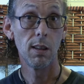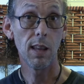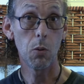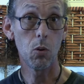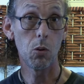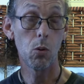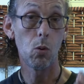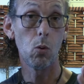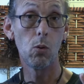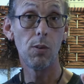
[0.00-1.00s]
that will
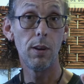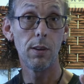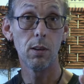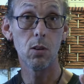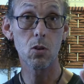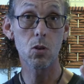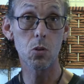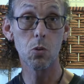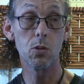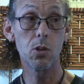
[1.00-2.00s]
hold your
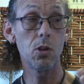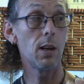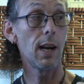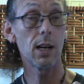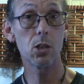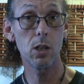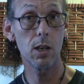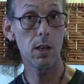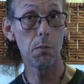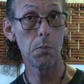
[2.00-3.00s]
sword so you can
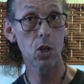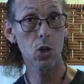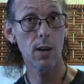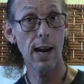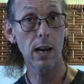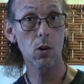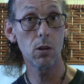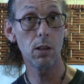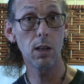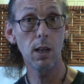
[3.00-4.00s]
actually measure it
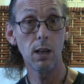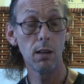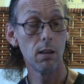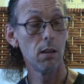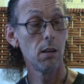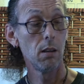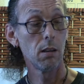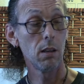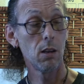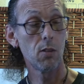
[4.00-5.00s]
accurately,
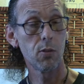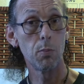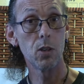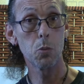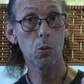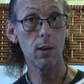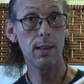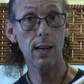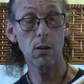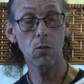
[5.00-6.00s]
you know, from this point
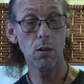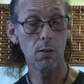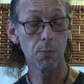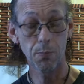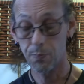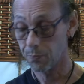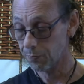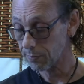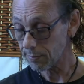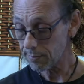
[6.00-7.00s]
down.
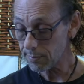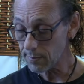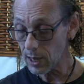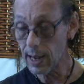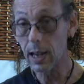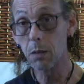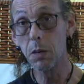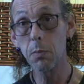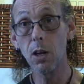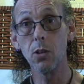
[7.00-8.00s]
And
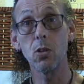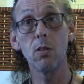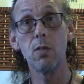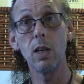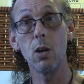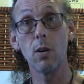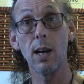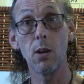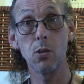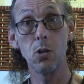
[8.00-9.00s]
maybe I'll do a video on
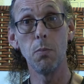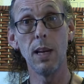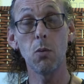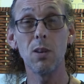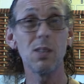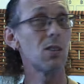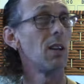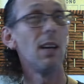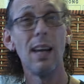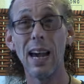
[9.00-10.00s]
how to make one.
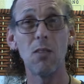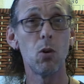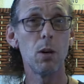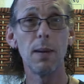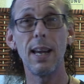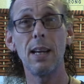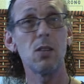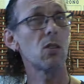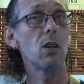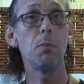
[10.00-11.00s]
Have one in my head.
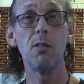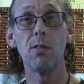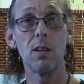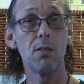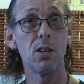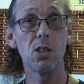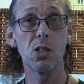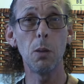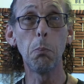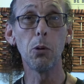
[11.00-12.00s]
It's going to be very, very
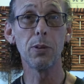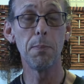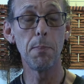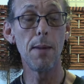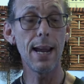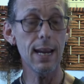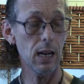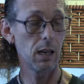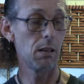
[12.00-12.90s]
simple to make.